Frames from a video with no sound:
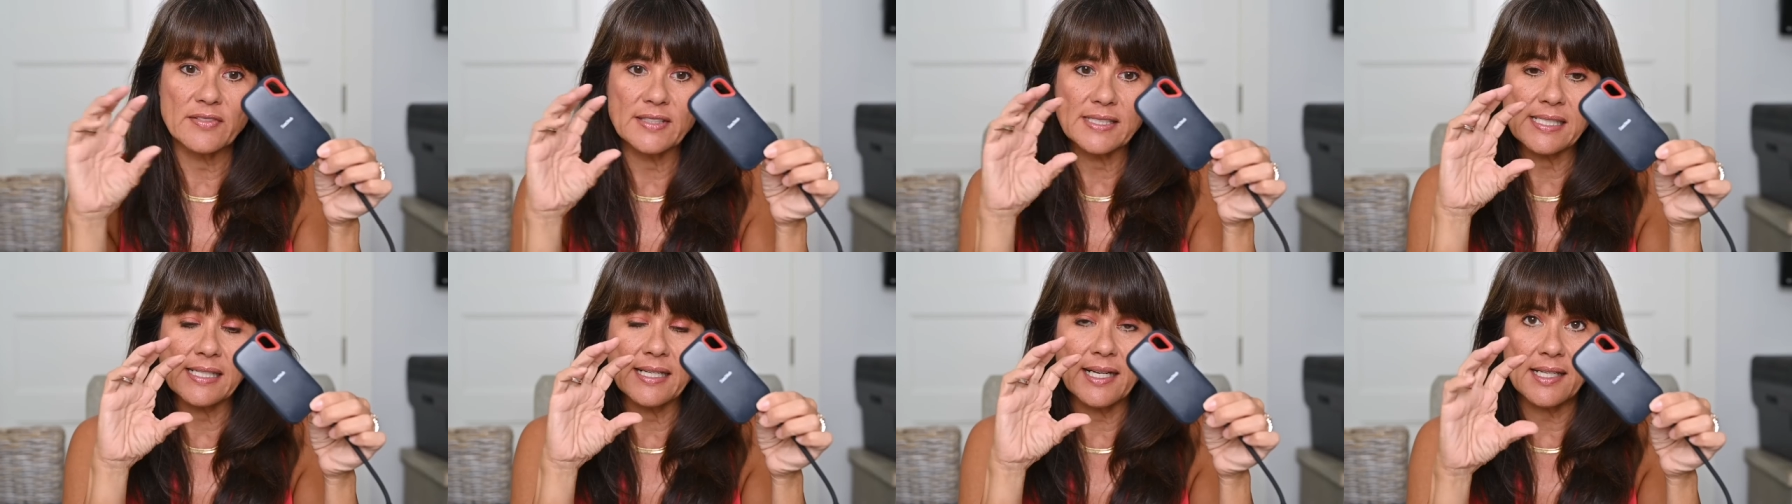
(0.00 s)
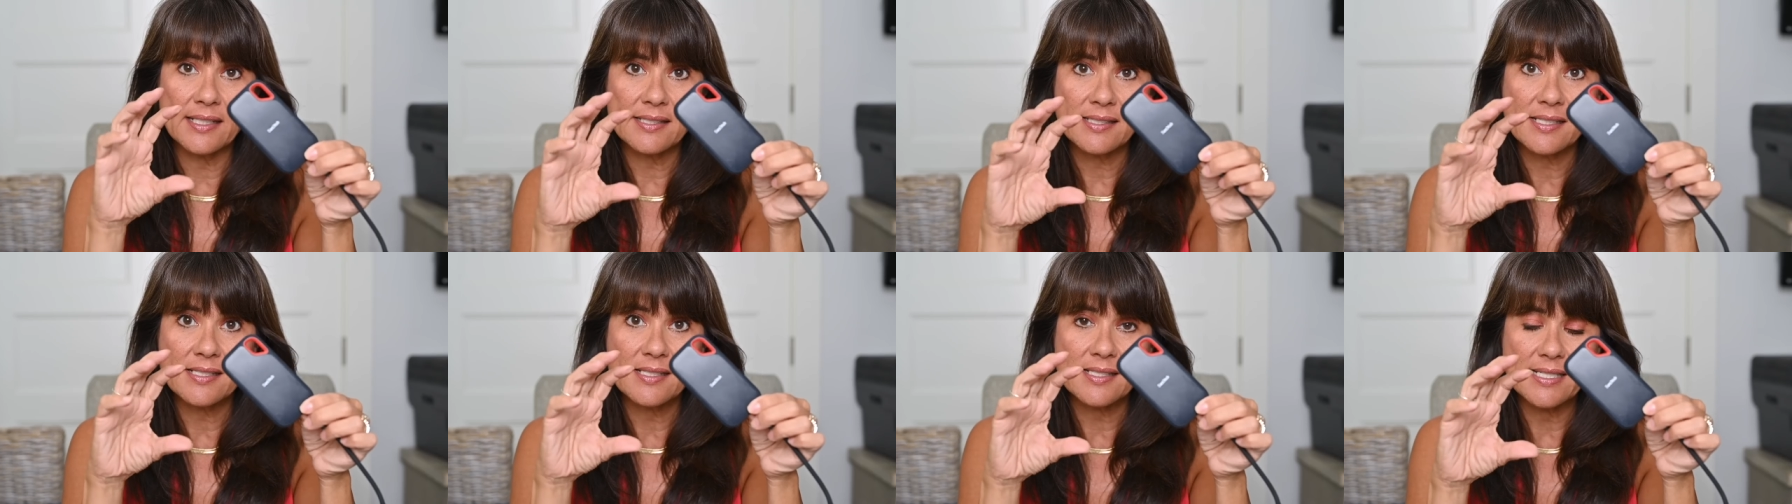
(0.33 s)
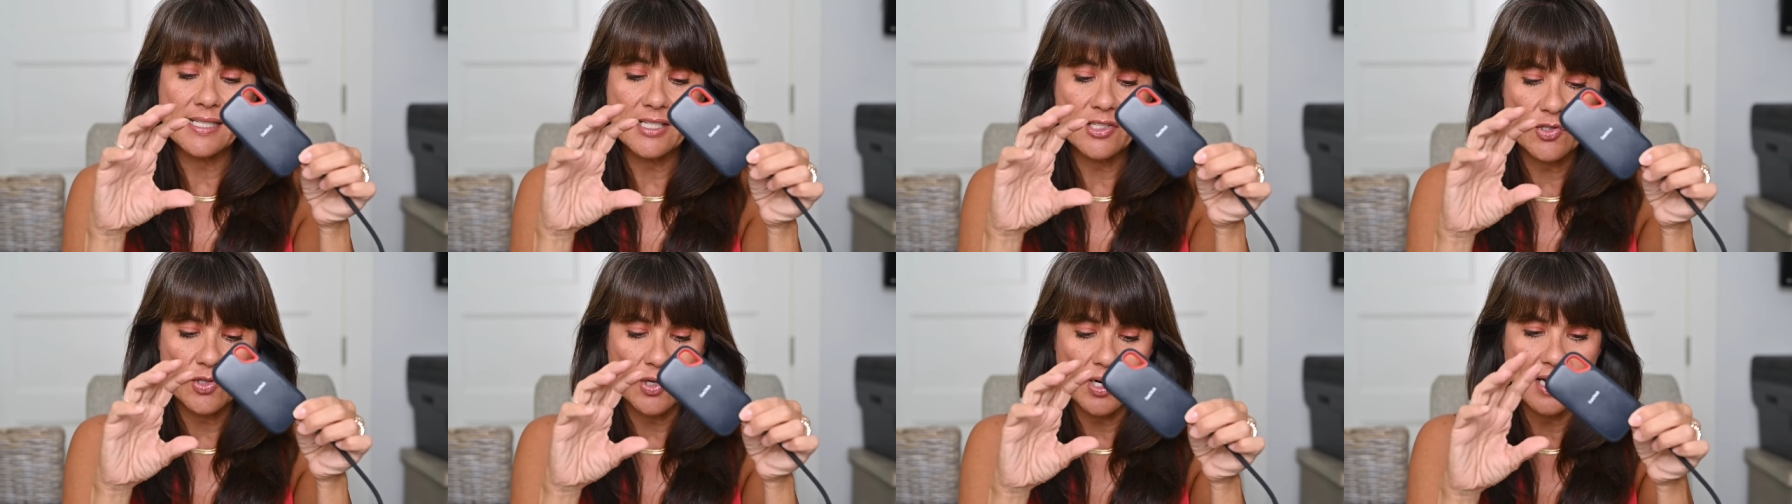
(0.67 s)
it's an S S
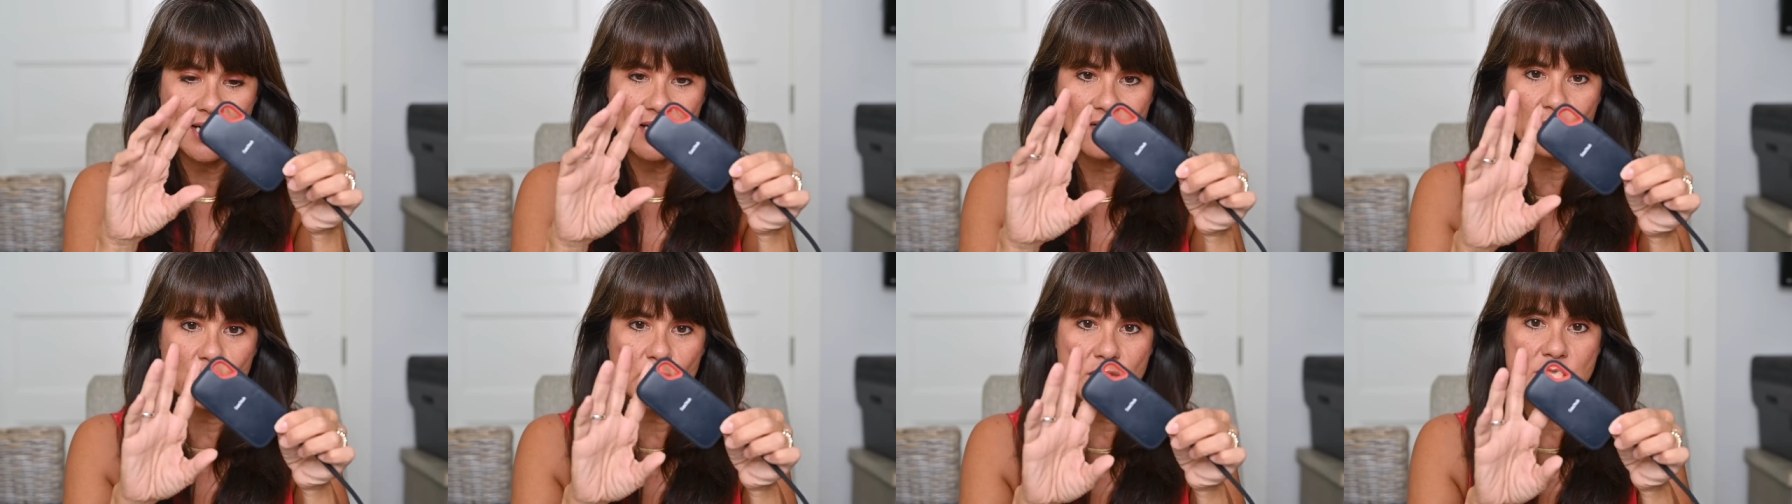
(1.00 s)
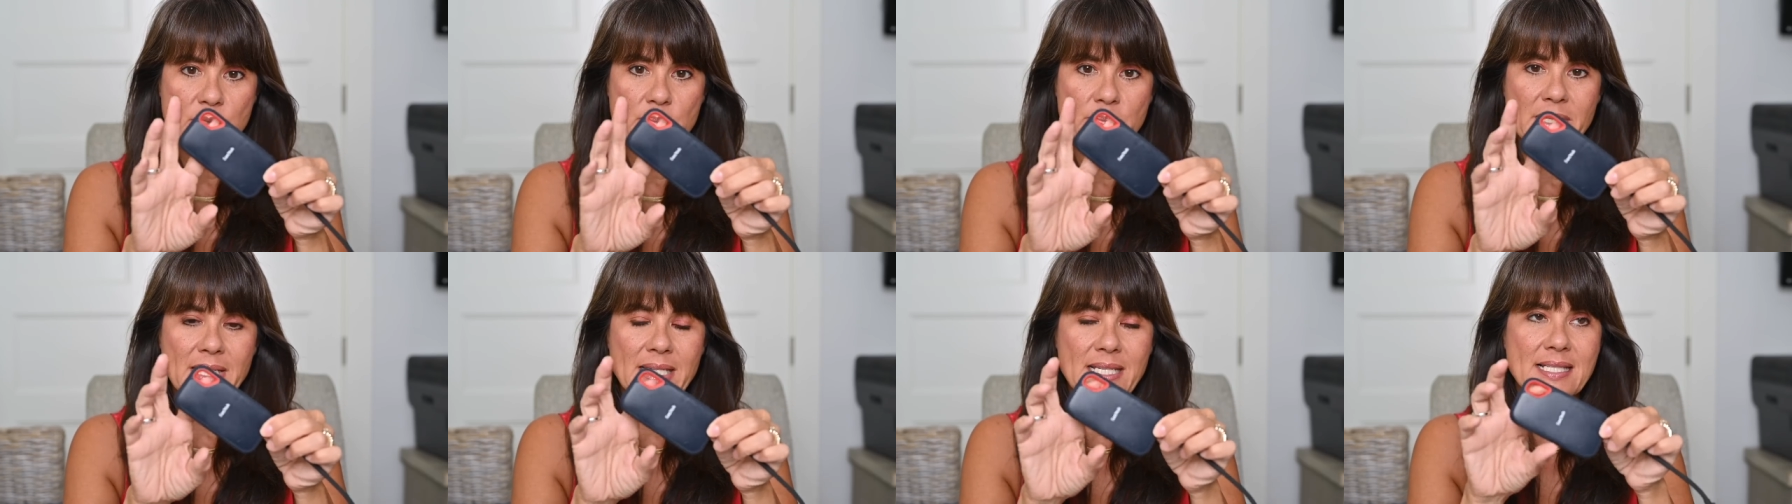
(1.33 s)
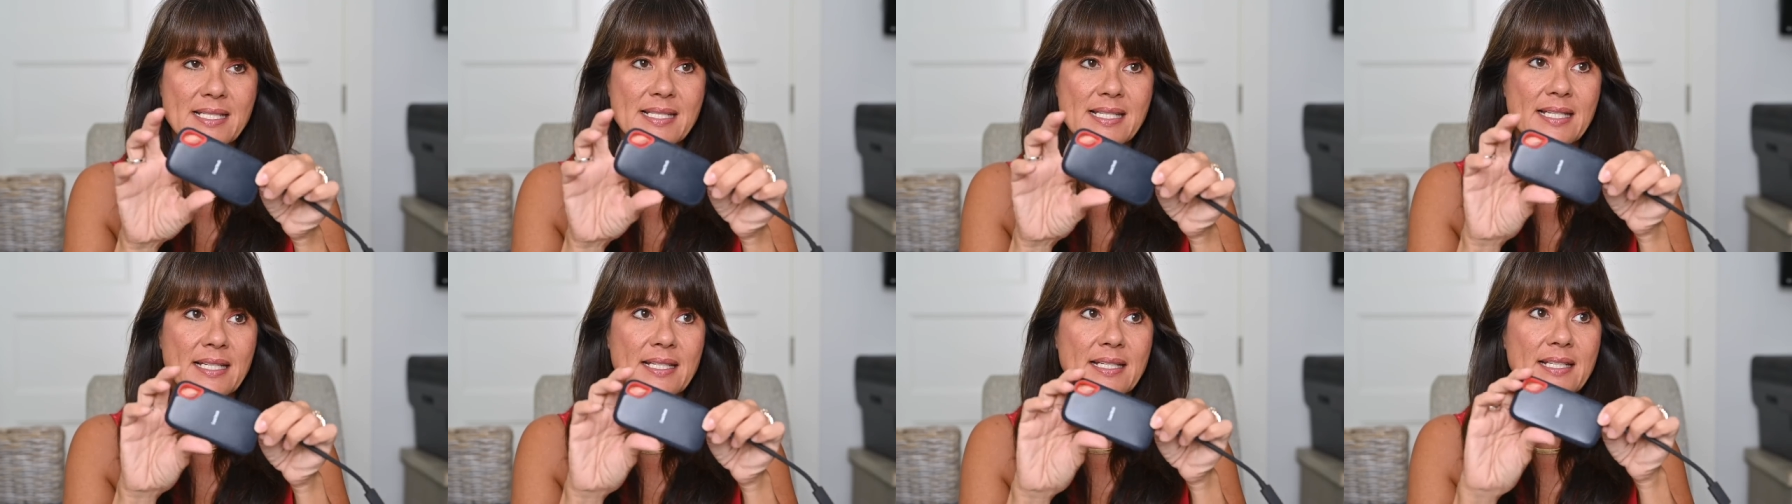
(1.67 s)
D drive, which
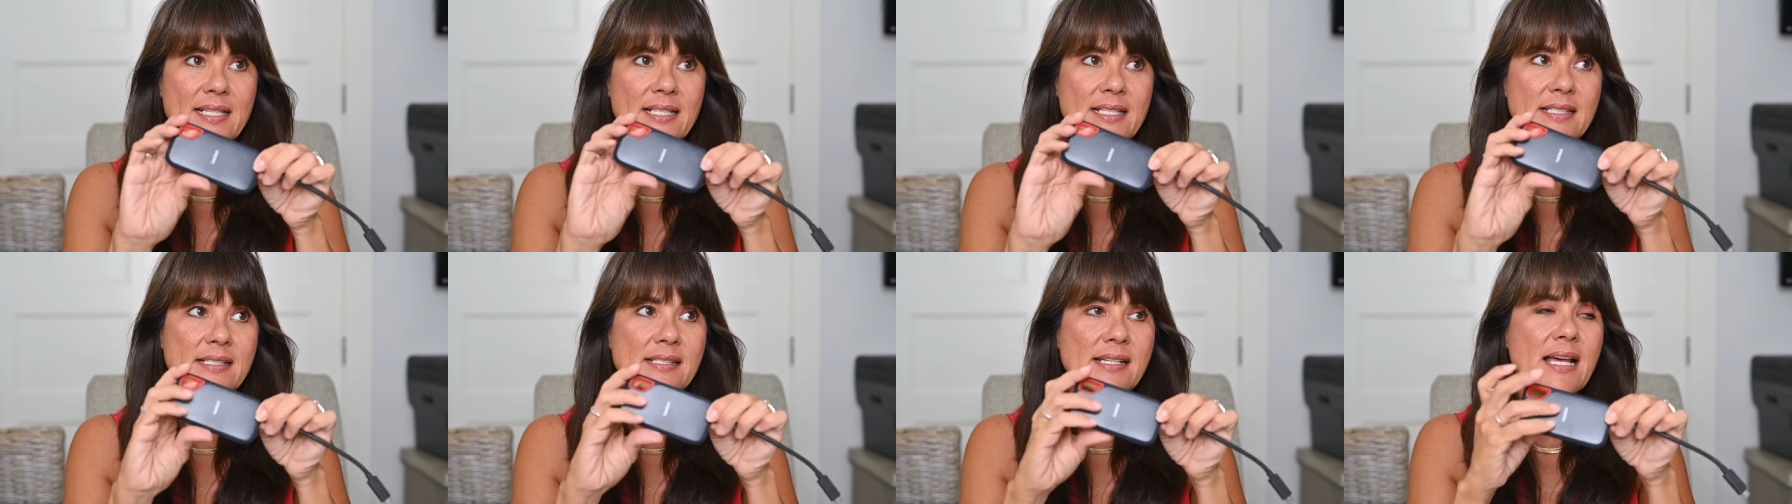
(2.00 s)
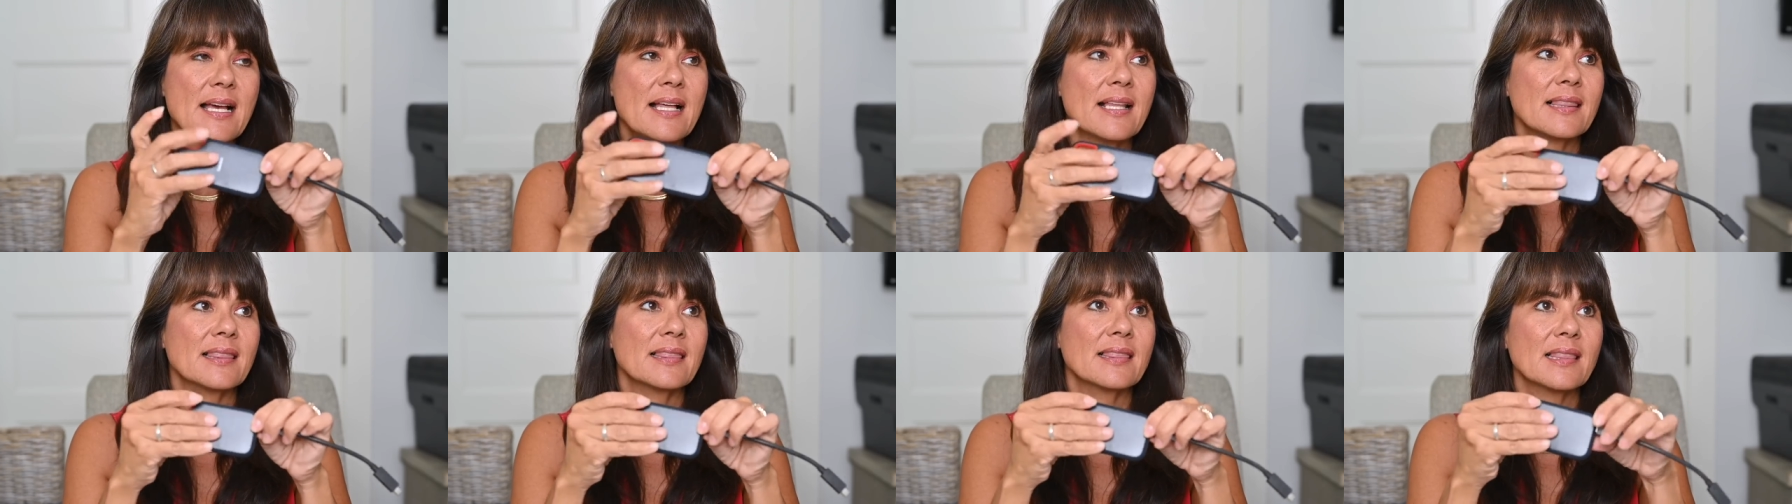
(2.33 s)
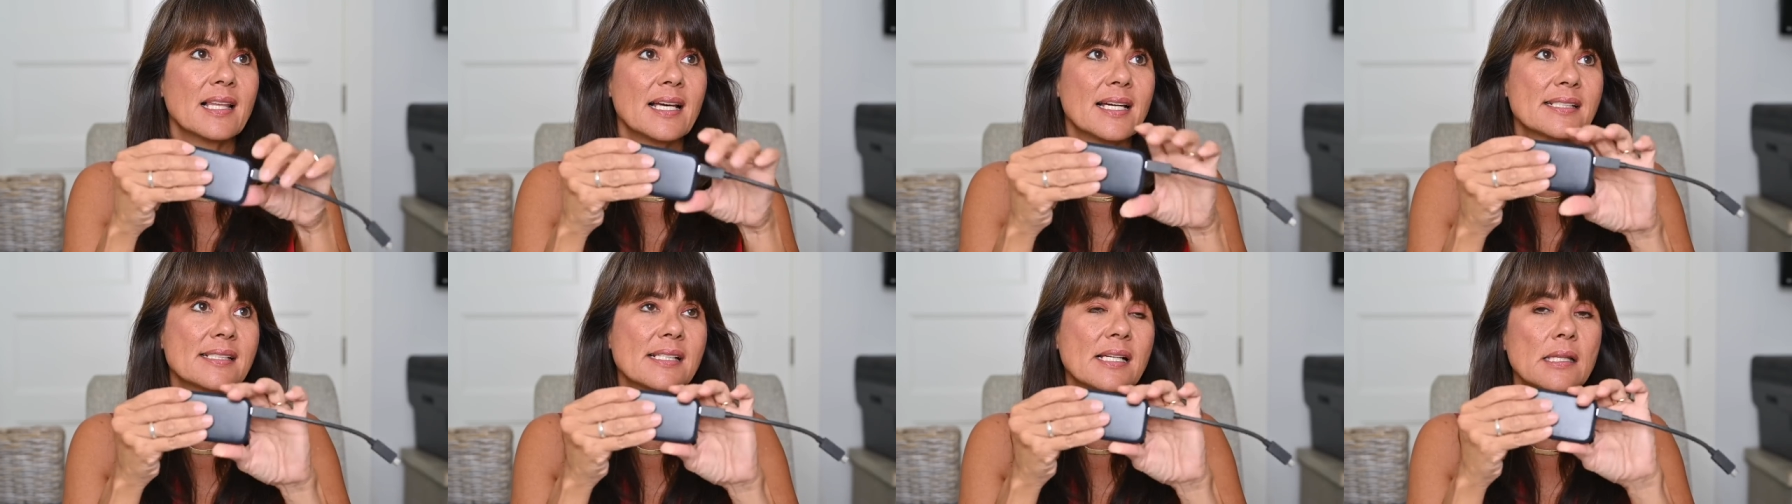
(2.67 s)
means it is
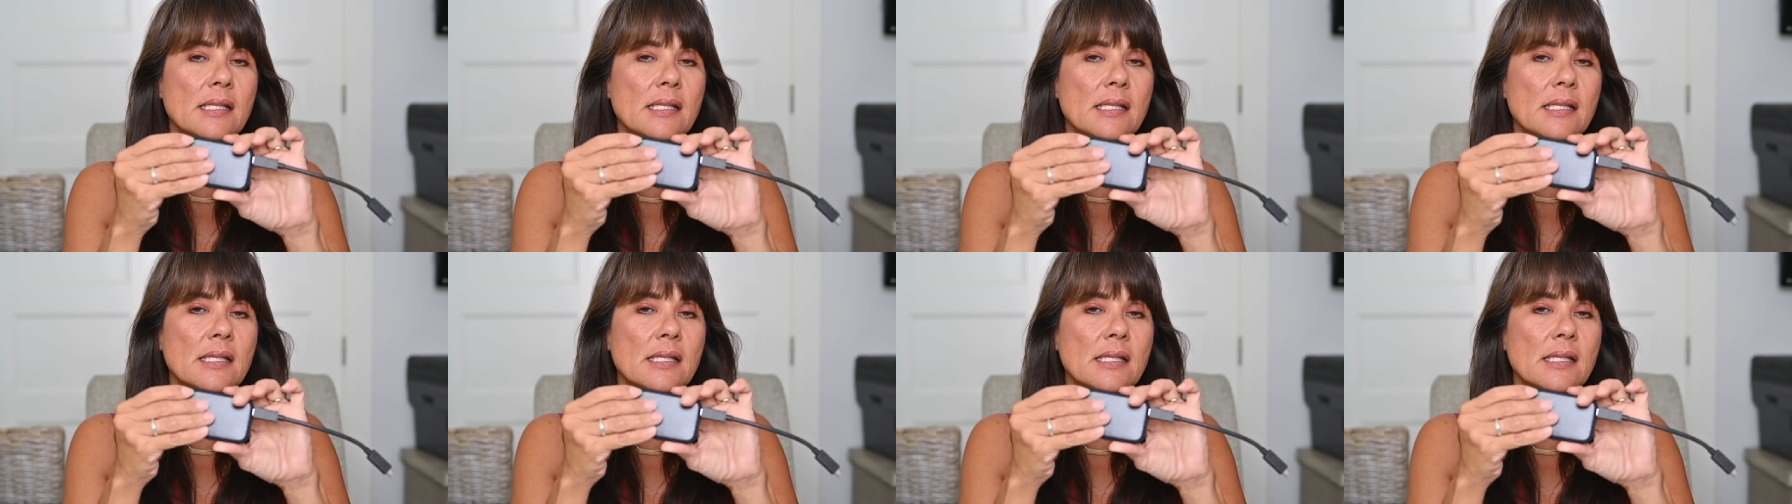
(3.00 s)
less